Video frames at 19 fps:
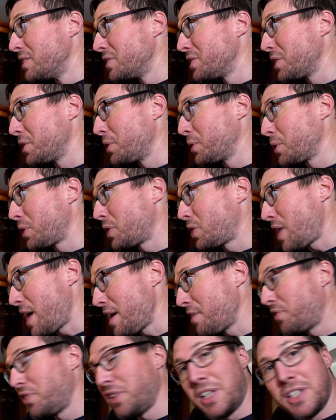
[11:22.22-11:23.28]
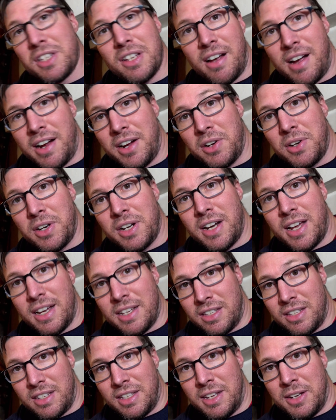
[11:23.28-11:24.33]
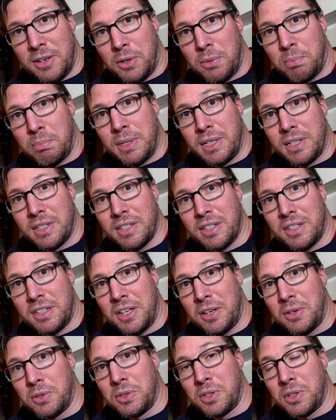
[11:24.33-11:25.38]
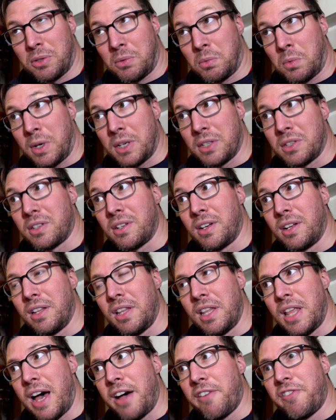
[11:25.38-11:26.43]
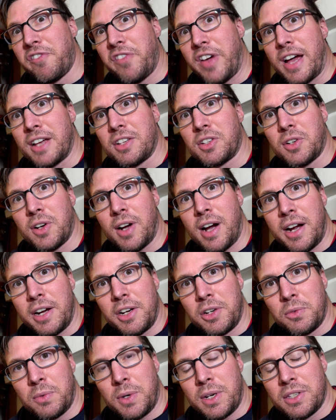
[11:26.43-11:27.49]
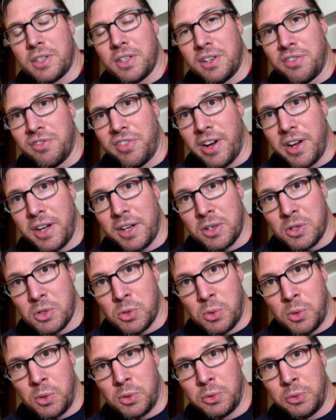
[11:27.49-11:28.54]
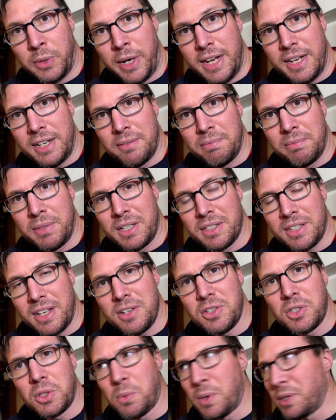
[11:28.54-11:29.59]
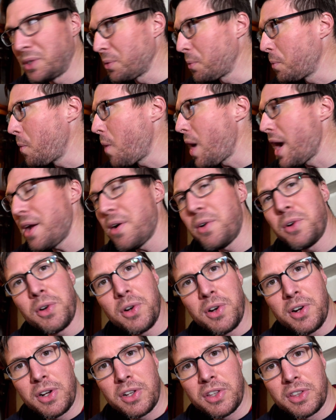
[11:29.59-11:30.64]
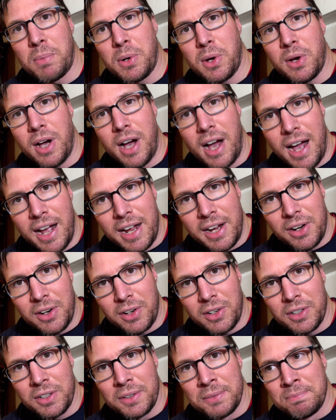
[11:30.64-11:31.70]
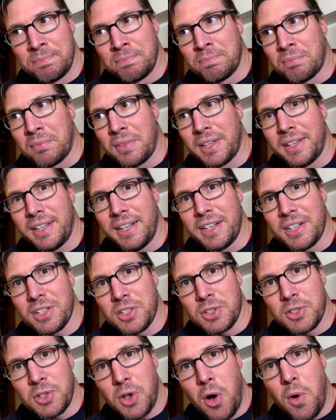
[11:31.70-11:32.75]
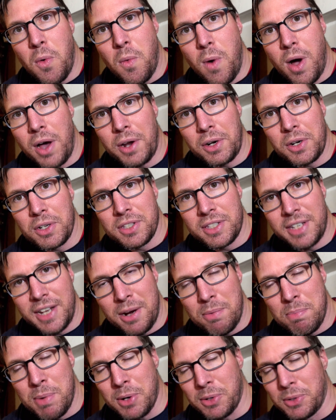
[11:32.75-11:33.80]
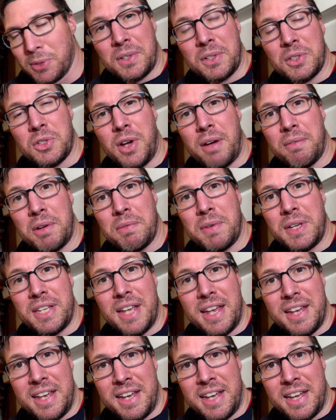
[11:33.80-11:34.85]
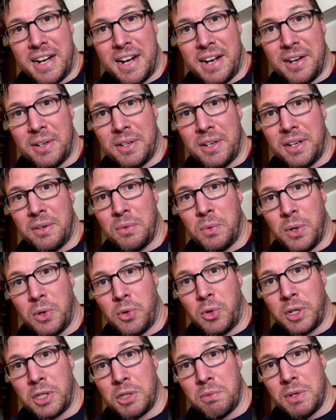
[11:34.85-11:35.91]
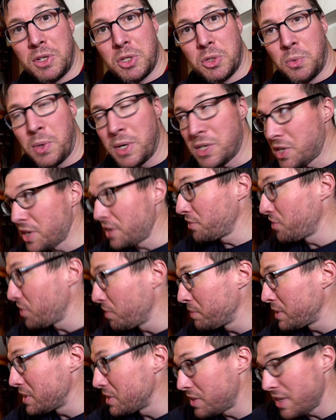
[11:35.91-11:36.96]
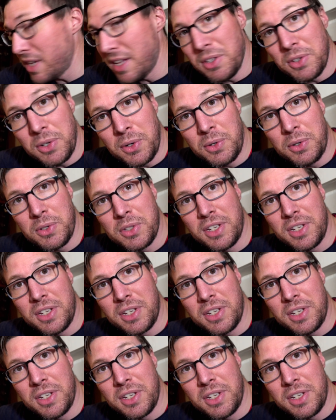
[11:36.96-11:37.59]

So thankfully it's iron and not steel because steel just rusts a lot faster. Iron rusts at a very controlled rate because I used to wonder why on earth put iron in a saltwater sailboat. So I'm gonna be taking it out. We're going to be switching from this internal